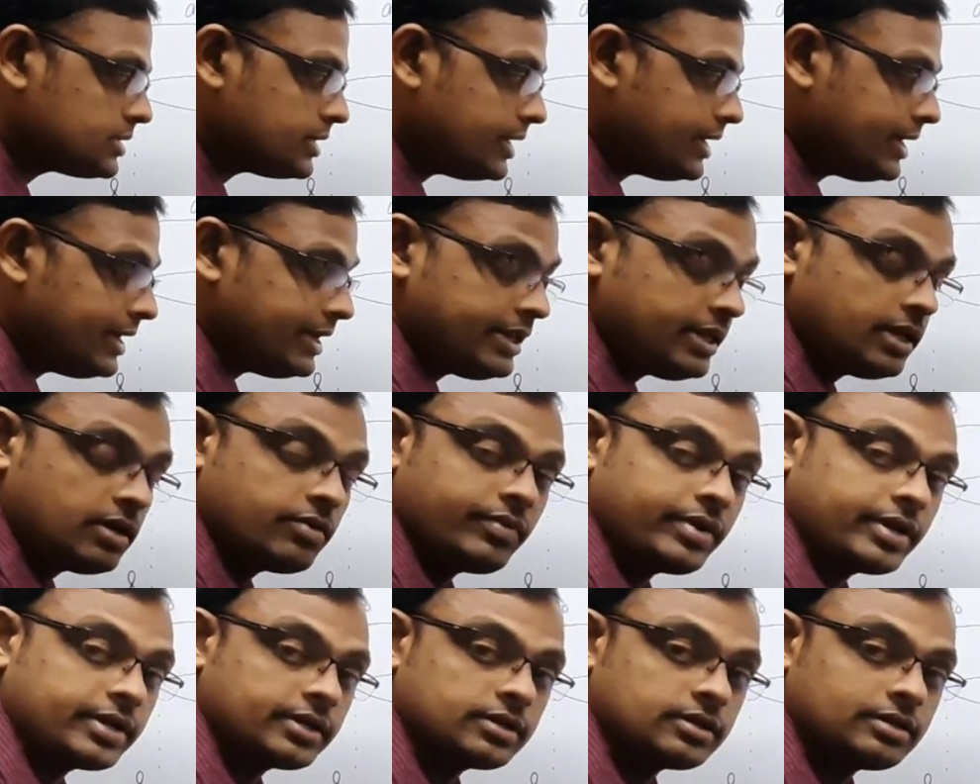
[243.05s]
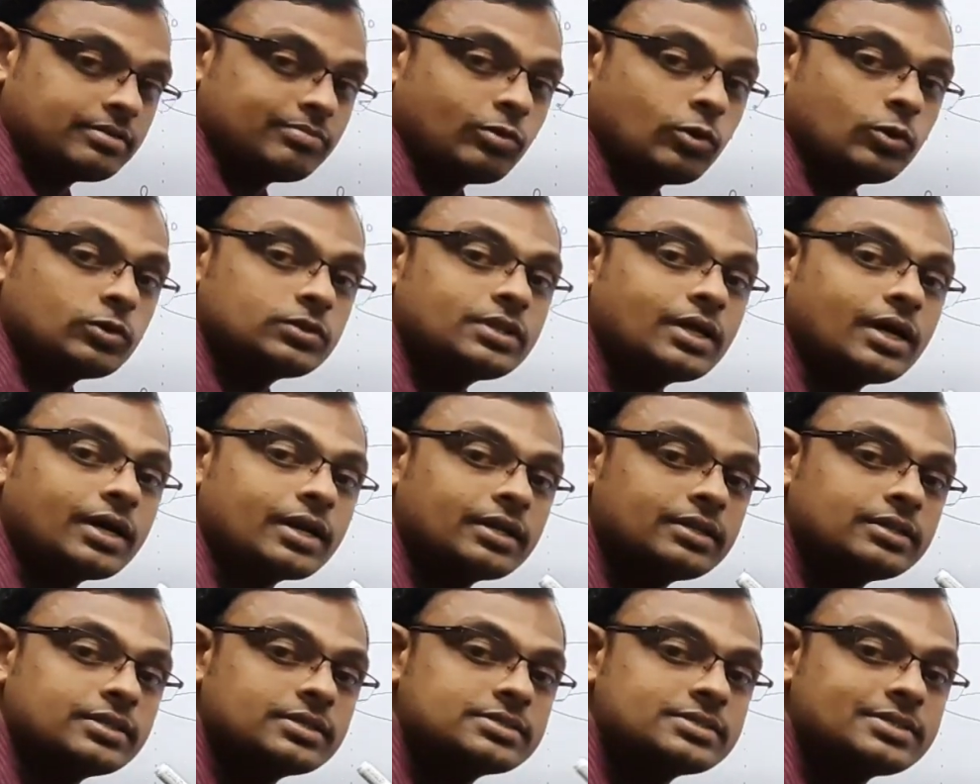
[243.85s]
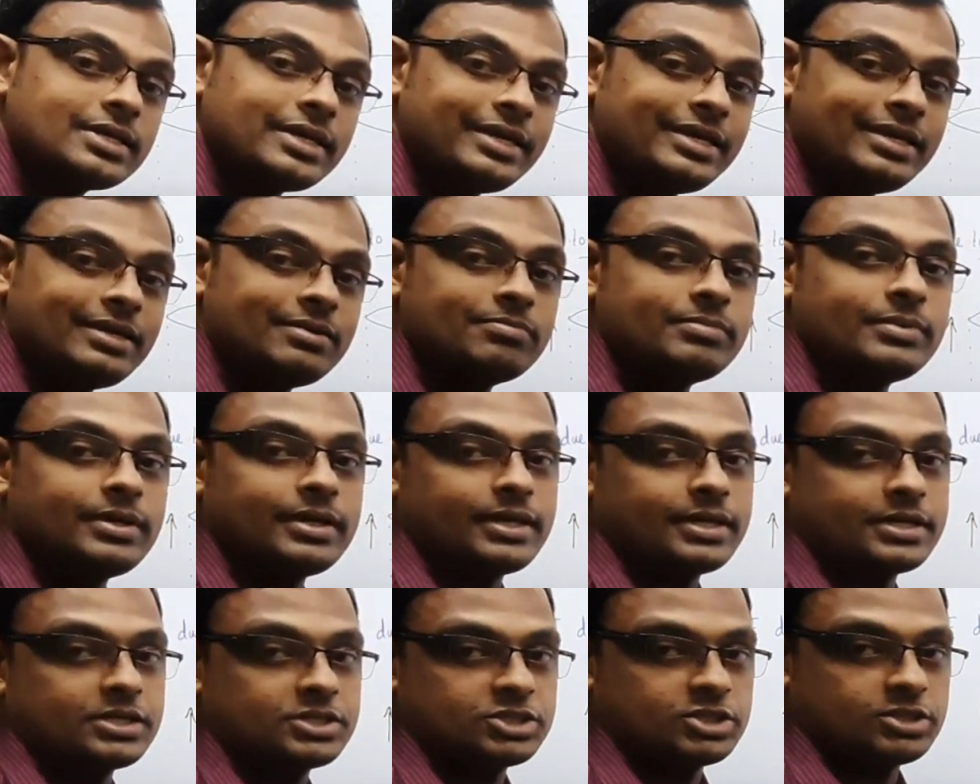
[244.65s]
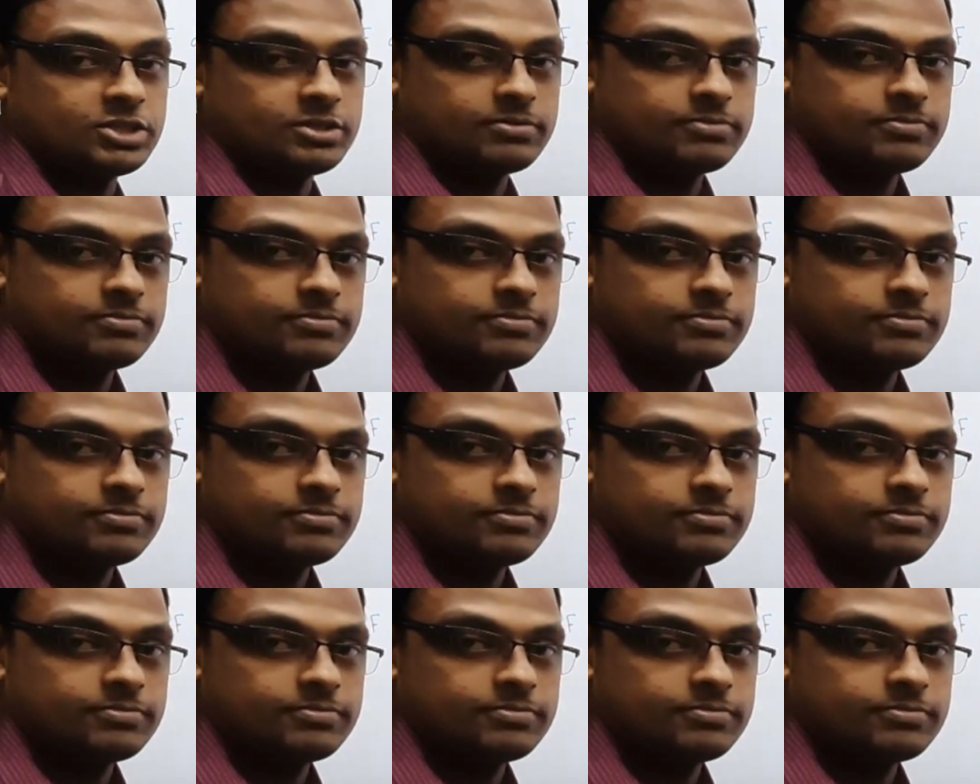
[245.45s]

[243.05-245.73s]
area vector both are in the same direction.